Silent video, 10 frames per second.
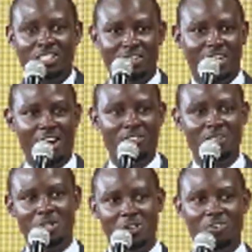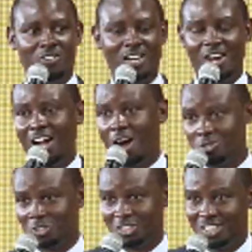over 700 million
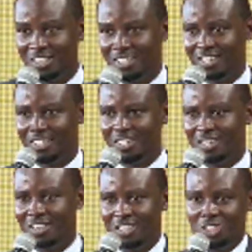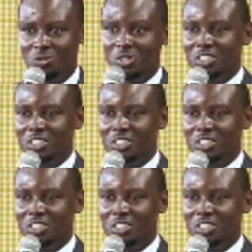house. He